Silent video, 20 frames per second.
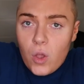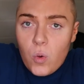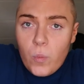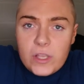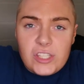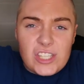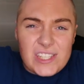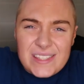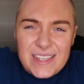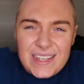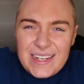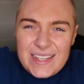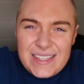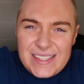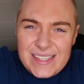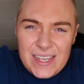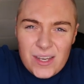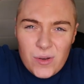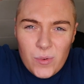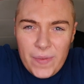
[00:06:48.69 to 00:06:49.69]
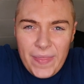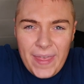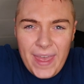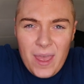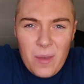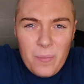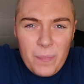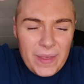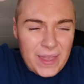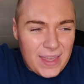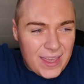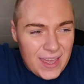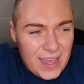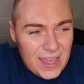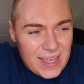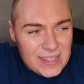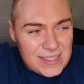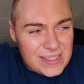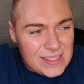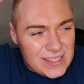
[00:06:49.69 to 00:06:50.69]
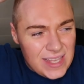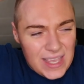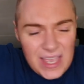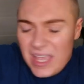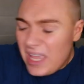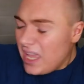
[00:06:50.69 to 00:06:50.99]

We're just gonna deal with it because